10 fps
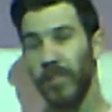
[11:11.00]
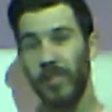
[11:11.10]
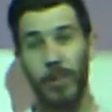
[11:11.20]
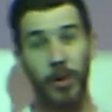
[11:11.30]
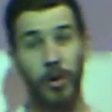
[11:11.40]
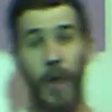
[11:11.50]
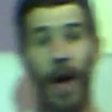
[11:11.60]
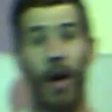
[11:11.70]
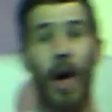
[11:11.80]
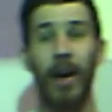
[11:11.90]
going to do
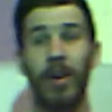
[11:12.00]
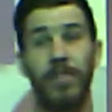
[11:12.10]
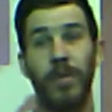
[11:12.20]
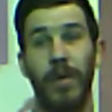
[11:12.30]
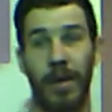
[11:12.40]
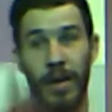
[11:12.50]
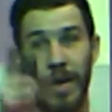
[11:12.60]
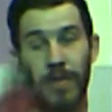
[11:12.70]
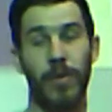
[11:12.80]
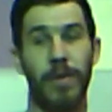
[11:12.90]
out. I also
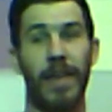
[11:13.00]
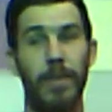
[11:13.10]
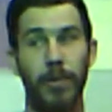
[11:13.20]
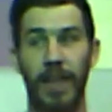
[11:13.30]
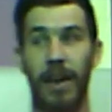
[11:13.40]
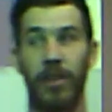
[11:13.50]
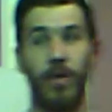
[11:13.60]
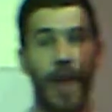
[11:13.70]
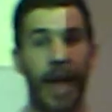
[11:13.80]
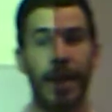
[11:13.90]
give you examples how to do
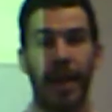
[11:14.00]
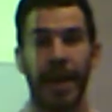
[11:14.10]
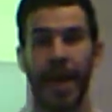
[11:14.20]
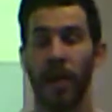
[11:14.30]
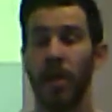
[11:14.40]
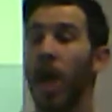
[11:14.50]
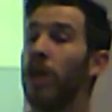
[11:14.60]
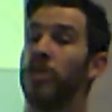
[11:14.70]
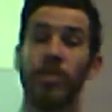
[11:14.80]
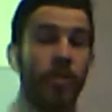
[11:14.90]
that. I laid out.
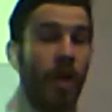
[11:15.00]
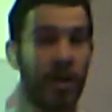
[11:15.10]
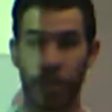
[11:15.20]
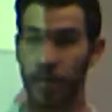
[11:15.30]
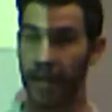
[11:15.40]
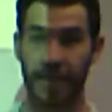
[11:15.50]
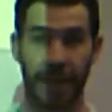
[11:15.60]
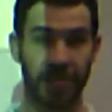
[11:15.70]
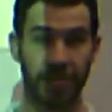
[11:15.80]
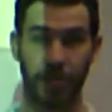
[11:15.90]
Do not use
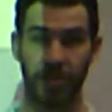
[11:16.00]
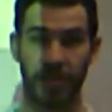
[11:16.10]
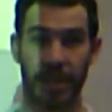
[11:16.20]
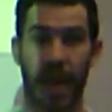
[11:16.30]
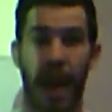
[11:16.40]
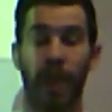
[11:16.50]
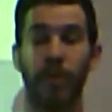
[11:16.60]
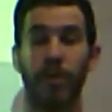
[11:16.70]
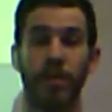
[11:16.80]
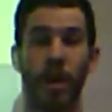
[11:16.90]
citation machine. I
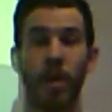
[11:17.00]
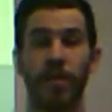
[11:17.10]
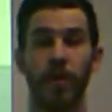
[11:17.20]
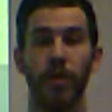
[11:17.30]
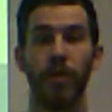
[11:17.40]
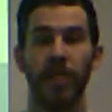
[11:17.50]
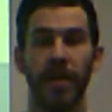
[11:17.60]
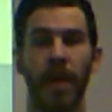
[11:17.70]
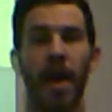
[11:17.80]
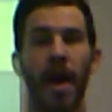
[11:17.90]
will know if you use
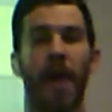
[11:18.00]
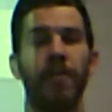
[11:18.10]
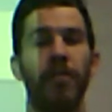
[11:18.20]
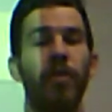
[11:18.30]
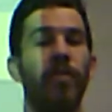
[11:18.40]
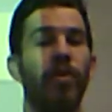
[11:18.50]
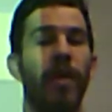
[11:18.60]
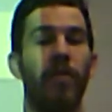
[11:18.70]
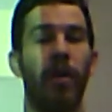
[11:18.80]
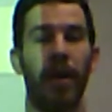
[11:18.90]
it. A few of you have
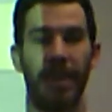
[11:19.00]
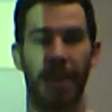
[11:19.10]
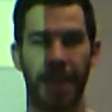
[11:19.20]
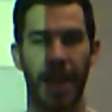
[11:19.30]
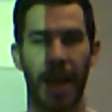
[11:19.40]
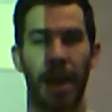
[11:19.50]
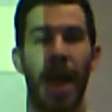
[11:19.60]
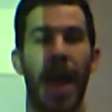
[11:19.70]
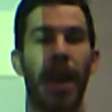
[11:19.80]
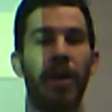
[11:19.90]
already done that.
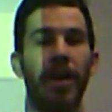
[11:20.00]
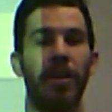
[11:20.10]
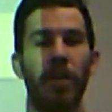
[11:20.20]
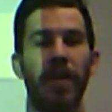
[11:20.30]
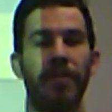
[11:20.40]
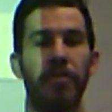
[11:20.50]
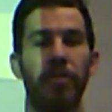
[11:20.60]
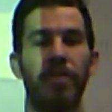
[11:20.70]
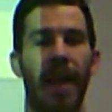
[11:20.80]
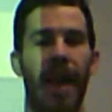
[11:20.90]
I already know that if you use
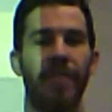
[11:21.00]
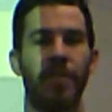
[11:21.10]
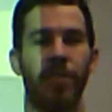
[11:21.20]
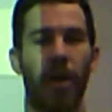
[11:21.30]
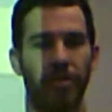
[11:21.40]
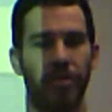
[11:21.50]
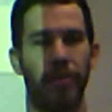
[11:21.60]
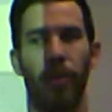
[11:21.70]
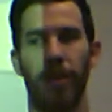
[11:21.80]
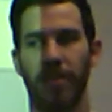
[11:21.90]
it. I haven't docked you
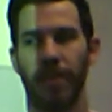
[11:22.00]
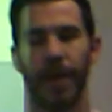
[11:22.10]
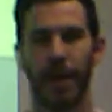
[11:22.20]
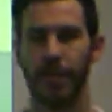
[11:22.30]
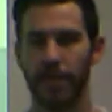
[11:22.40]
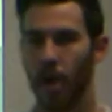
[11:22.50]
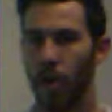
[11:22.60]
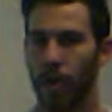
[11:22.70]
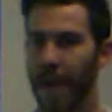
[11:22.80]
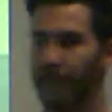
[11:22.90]
points because
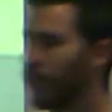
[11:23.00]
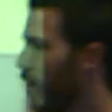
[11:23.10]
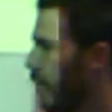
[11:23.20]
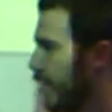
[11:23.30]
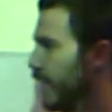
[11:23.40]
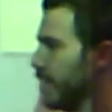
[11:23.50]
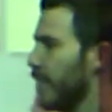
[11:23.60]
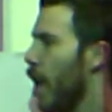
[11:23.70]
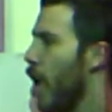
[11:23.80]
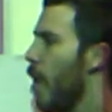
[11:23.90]
we haven't went over this.
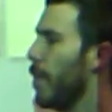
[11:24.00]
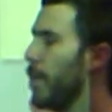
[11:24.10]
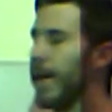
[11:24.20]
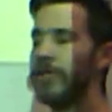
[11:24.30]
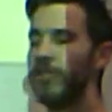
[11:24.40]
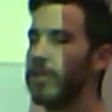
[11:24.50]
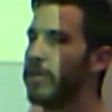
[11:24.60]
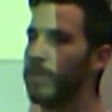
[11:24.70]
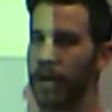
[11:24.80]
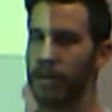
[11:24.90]
But make sure you
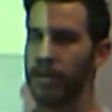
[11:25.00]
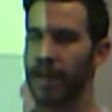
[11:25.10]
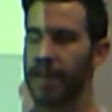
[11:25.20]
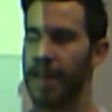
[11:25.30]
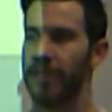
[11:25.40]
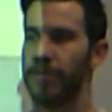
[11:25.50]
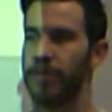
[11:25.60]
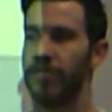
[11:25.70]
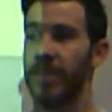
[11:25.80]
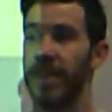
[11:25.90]
don't use citation
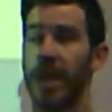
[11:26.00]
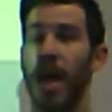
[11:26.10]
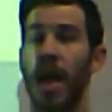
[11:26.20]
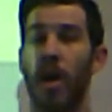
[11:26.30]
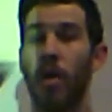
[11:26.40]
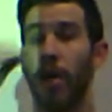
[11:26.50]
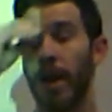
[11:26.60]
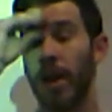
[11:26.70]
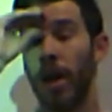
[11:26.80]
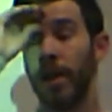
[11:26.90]
machine or
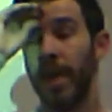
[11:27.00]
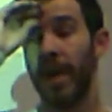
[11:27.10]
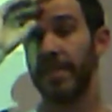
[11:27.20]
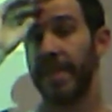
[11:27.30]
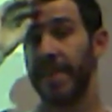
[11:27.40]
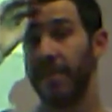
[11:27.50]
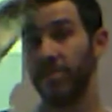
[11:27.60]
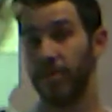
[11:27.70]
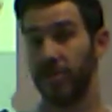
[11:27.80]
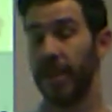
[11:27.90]
an online citation
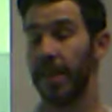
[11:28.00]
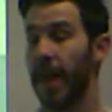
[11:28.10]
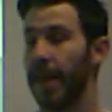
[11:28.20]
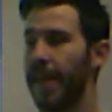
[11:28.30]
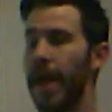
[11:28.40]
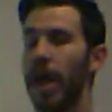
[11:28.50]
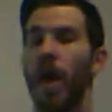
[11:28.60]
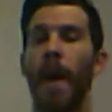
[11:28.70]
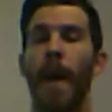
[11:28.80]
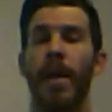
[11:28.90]
machine like that.
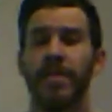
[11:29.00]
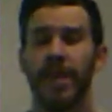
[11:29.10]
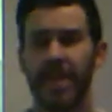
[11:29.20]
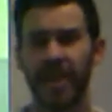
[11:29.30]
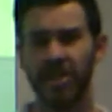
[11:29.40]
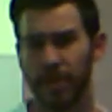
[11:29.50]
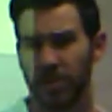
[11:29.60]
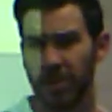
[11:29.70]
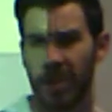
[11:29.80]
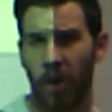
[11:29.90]
Citation
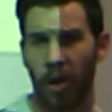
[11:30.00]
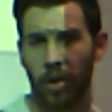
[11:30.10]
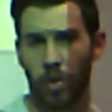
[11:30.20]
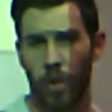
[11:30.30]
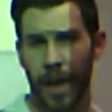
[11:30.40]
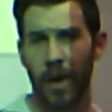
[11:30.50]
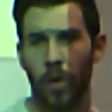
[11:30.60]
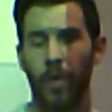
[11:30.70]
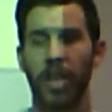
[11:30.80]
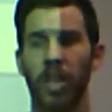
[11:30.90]
machines are great
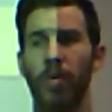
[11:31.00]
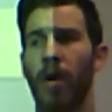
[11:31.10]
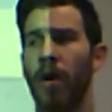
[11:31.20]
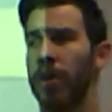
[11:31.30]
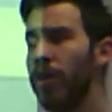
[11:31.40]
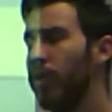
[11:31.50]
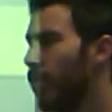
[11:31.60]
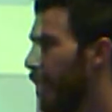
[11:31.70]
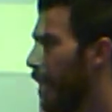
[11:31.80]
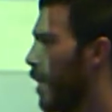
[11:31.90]
when you are
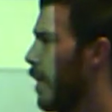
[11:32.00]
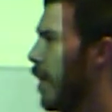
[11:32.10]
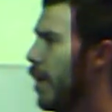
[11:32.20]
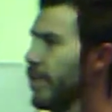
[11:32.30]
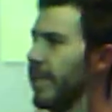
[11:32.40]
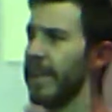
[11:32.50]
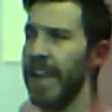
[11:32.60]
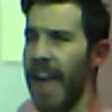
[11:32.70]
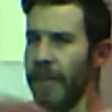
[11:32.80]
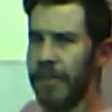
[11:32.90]
using to
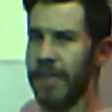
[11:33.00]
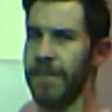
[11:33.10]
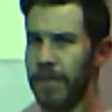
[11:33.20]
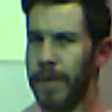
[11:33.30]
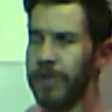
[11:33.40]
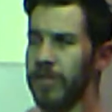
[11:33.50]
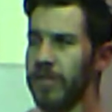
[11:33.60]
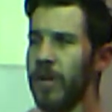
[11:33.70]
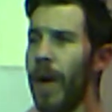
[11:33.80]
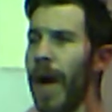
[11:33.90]
gather the information.
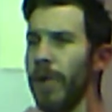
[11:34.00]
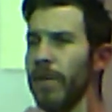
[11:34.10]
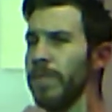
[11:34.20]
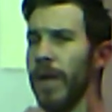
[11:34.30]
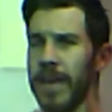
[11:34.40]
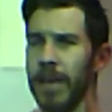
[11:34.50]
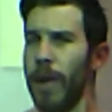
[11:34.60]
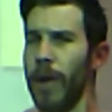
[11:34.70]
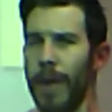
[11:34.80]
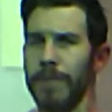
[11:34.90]
So I always plug in my
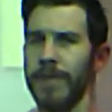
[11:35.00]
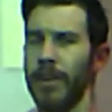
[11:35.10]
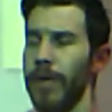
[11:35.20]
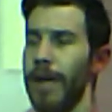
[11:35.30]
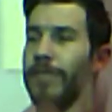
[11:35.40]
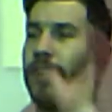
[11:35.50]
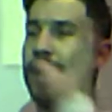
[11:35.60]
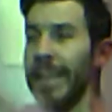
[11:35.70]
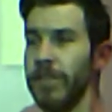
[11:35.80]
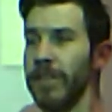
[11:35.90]
website or whatever
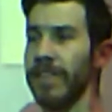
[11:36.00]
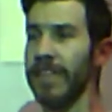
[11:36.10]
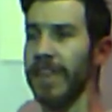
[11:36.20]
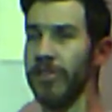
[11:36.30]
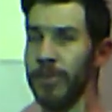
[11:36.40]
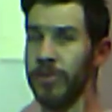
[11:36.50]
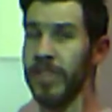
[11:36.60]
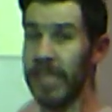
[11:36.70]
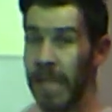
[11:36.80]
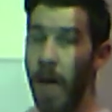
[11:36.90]
into the citation
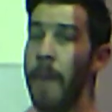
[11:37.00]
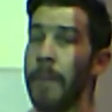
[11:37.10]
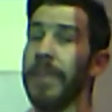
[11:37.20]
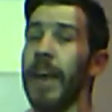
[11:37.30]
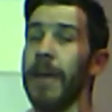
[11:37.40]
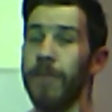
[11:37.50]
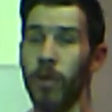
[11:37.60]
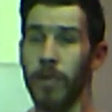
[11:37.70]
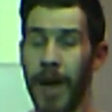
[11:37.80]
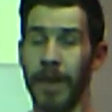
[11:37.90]
machine, but then I
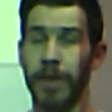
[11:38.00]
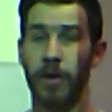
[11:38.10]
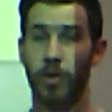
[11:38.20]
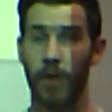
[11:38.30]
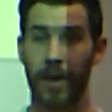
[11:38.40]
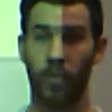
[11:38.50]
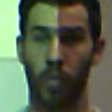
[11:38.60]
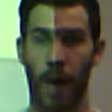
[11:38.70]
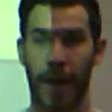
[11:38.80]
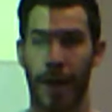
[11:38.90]
format it the correct
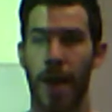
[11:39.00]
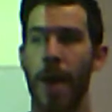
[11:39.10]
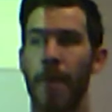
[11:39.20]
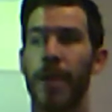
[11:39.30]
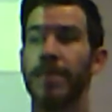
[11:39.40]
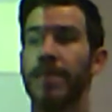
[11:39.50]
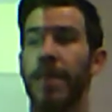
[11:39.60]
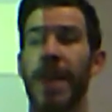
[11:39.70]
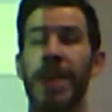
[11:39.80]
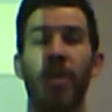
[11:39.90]
way because
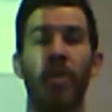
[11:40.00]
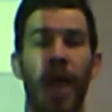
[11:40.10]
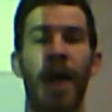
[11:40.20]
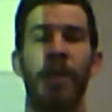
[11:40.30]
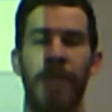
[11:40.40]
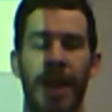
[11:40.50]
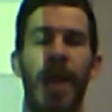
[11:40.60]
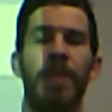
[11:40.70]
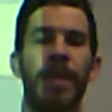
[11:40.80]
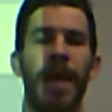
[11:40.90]
they don't
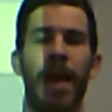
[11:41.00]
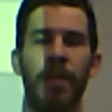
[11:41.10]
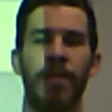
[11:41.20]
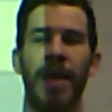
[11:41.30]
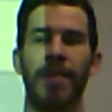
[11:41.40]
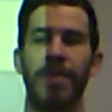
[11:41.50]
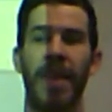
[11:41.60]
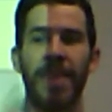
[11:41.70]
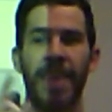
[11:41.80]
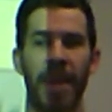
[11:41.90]
update. APA updates
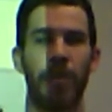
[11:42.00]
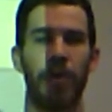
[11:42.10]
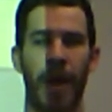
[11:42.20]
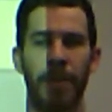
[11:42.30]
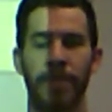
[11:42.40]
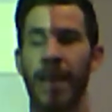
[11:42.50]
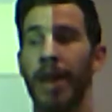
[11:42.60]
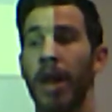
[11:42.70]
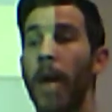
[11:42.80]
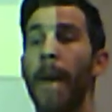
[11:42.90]
and they don't update.
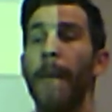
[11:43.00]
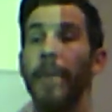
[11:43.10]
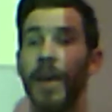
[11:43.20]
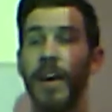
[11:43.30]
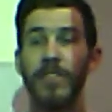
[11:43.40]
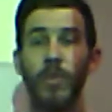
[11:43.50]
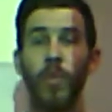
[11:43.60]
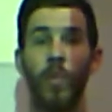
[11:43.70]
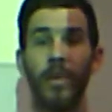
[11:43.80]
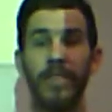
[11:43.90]
Because
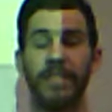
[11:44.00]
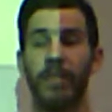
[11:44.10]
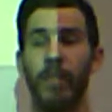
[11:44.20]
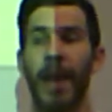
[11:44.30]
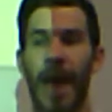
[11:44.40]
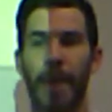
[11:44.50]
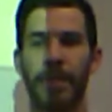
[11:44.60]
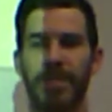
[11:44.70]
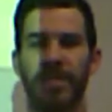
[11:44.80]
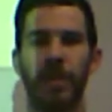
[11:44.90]
once, what
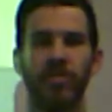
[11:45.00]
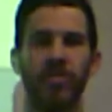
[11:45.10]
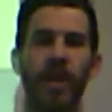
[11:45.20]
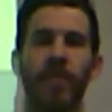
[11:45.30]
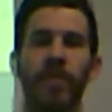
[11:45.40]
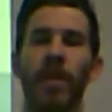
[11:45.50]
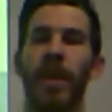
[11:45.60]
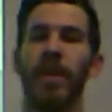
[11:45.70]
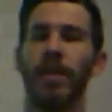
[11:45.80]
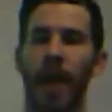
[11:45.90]
happens, especially a lot
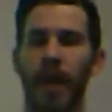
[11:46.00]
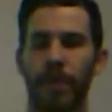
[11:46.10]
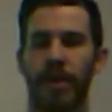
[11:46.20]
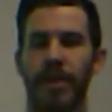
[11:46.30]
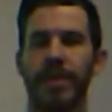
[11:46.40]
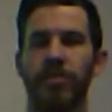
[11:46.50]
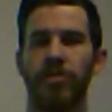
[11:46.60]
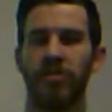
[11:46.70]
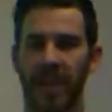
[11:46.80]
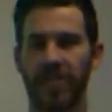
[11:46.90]
in libraries or
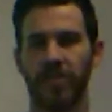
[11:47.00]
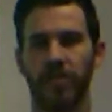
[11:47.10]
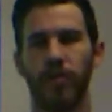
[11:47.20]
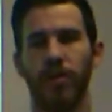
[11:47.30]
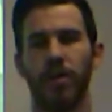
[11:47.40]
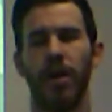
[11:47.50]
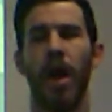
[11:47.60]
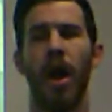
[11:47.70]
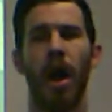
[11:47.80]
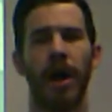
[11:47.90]
JSTOR or
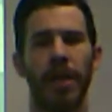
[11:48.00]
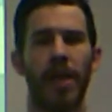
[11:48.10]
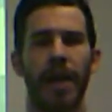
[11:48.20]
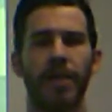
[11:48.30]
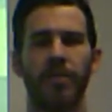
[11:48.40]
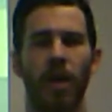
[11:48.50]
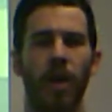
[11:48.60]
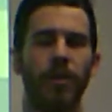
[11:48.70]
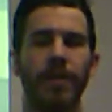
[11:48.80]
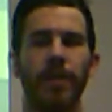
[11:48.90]
online
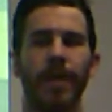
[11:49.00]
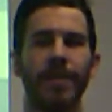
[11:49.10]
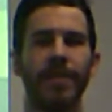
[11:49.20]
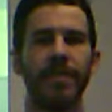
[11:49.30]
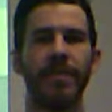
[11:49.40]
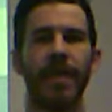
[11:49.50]
scholarly places,